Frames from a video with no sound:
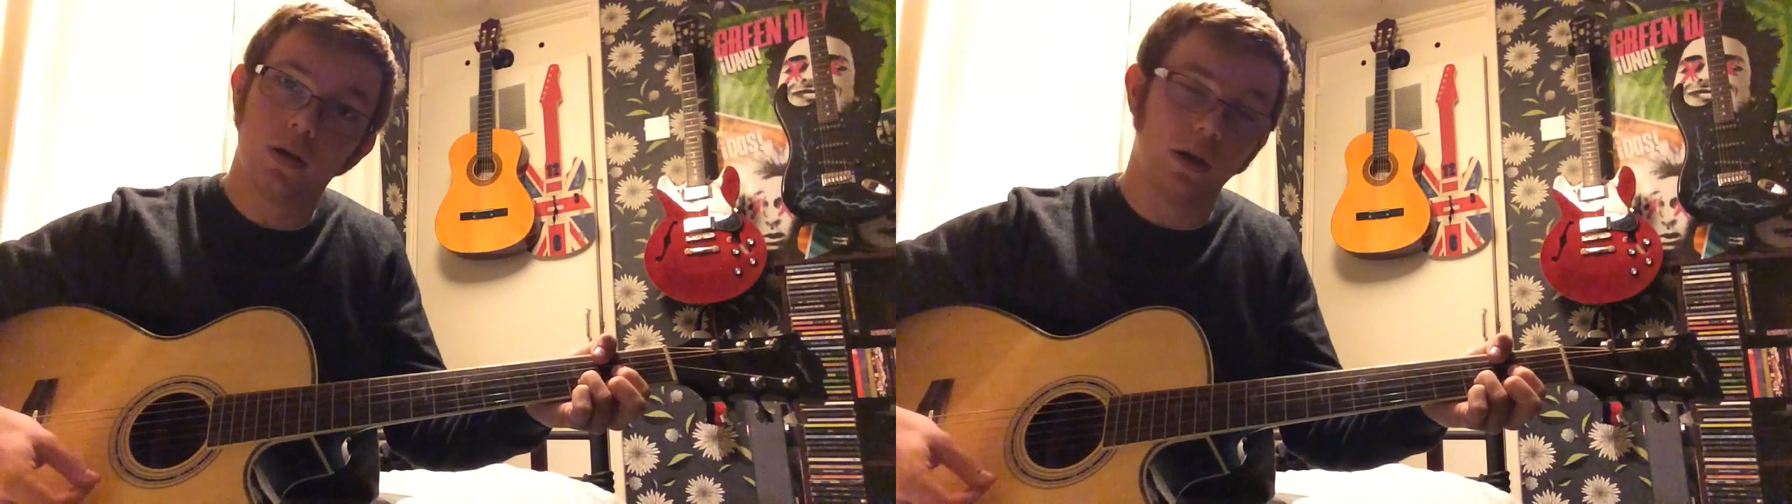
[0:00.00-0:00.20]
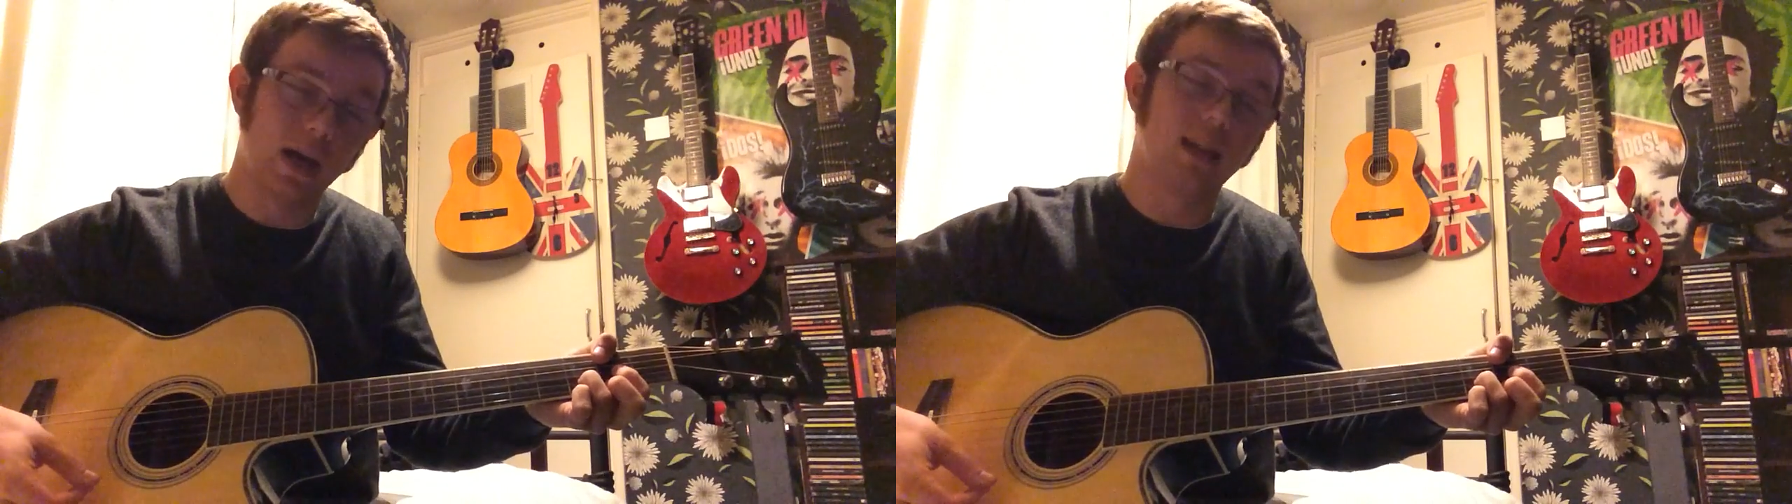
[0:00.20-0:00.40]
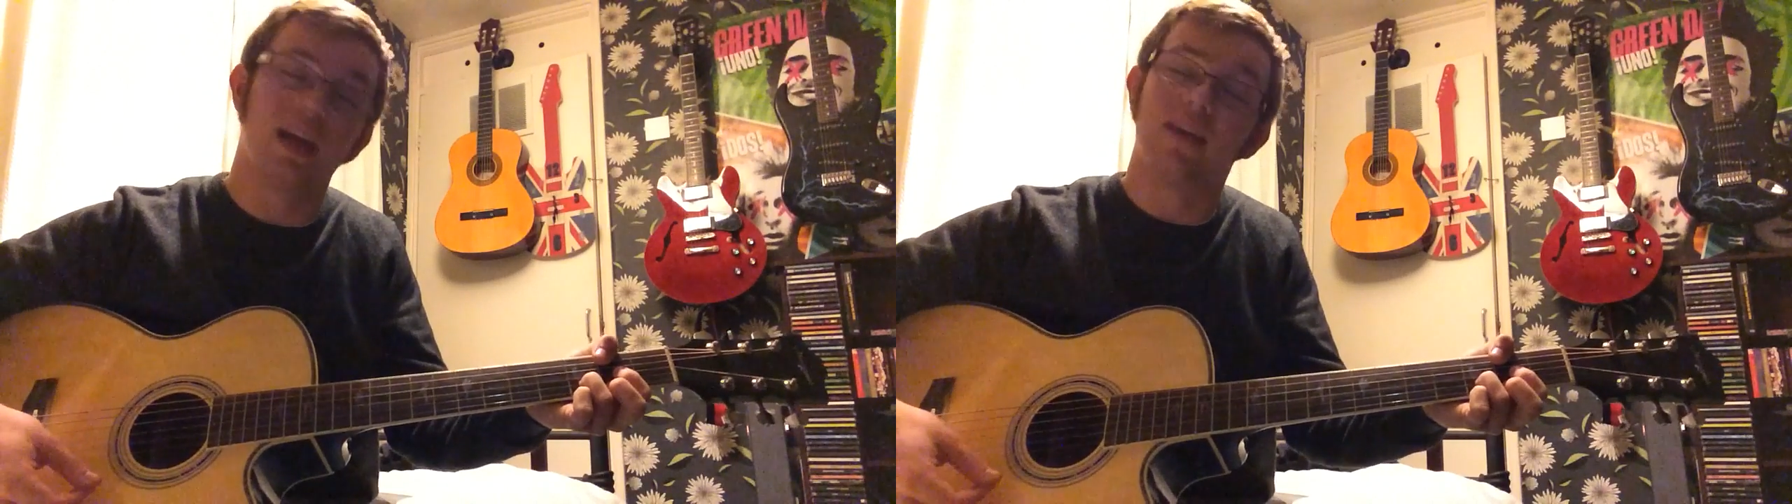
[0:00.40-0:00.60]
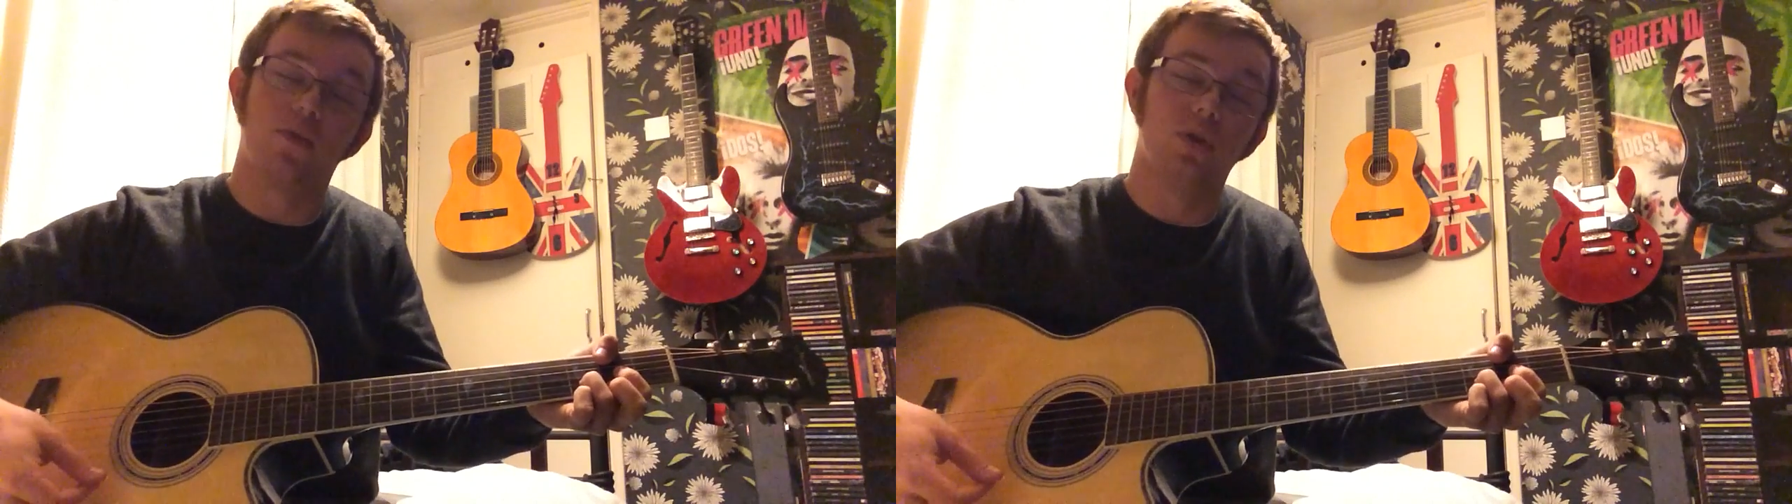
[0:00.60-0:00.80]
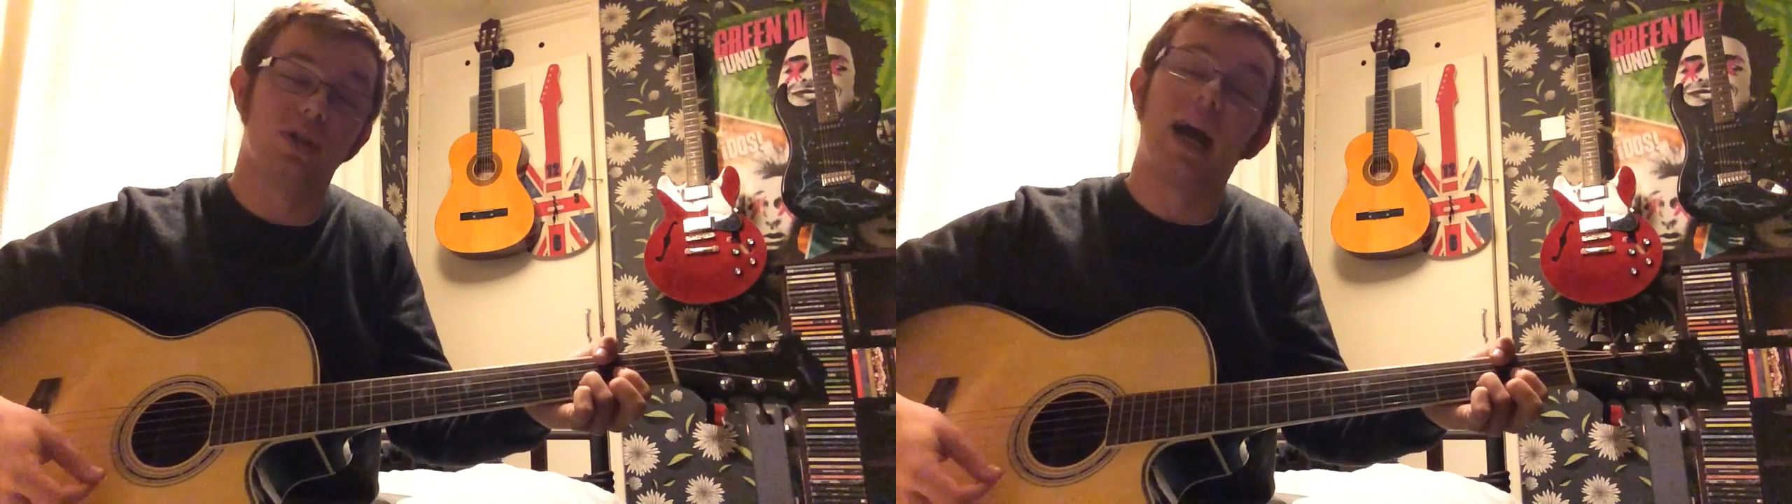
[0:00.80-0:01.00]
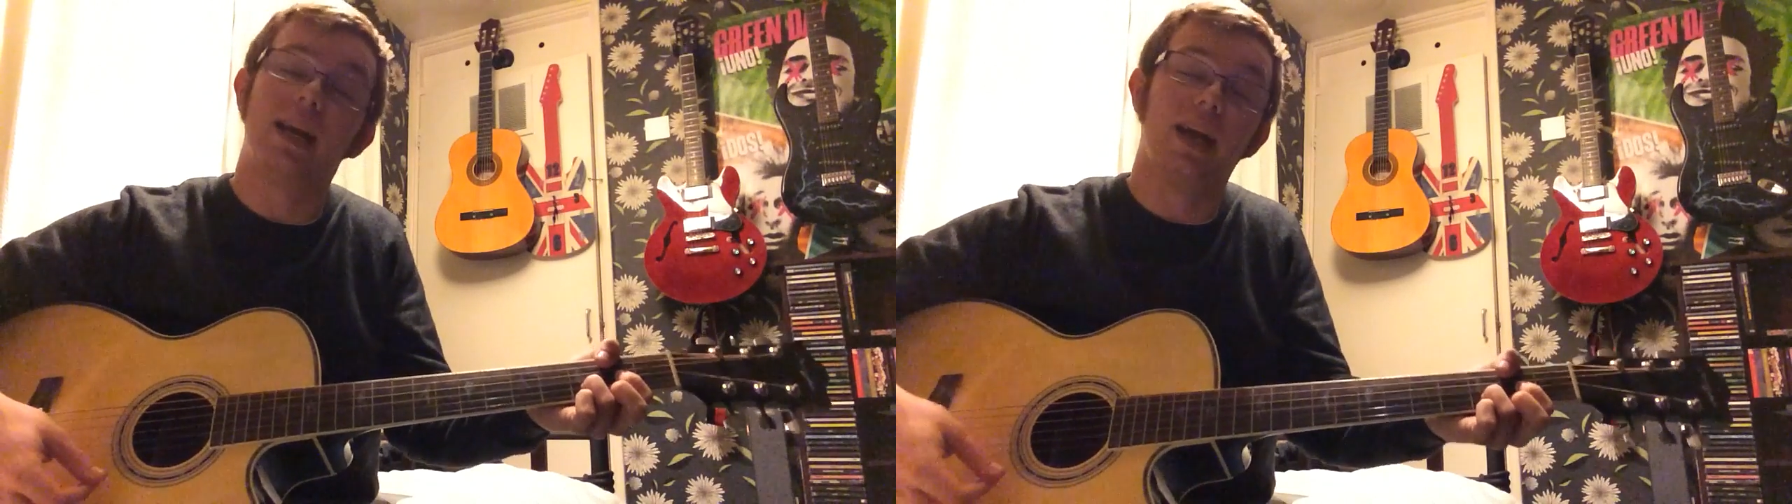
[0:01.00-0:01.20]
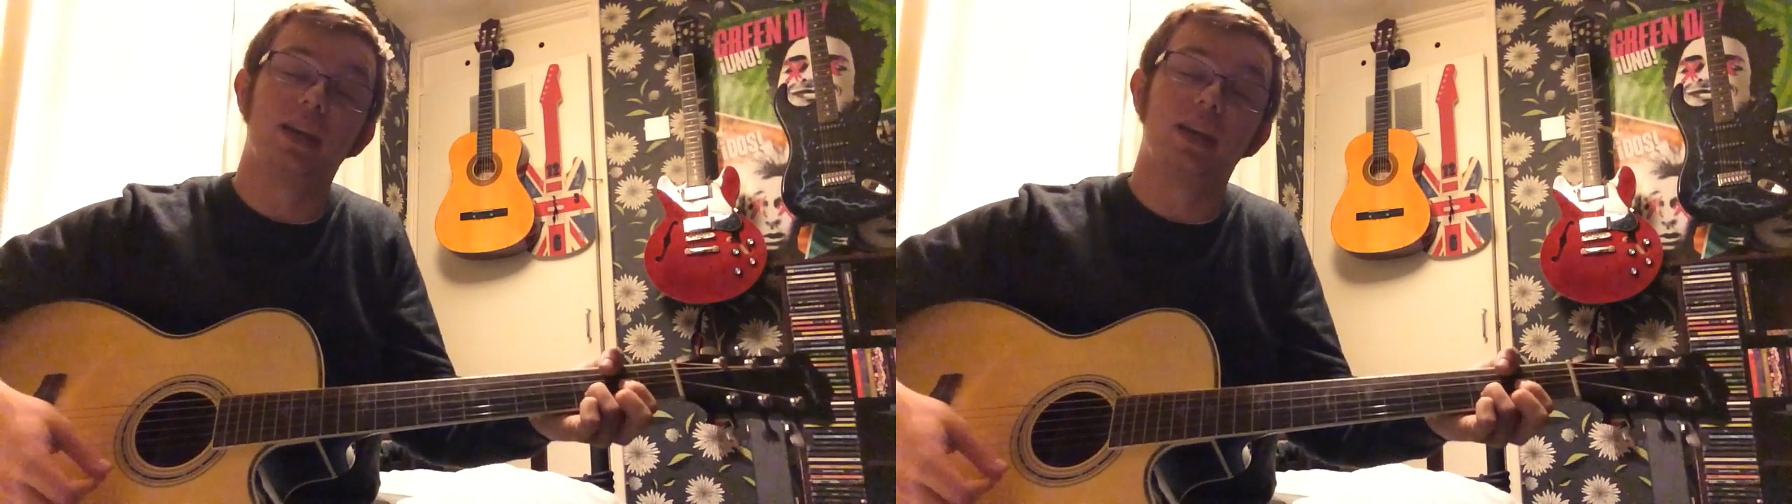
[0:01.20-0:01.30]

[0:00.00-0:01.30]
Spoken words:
can add that if you want to add it.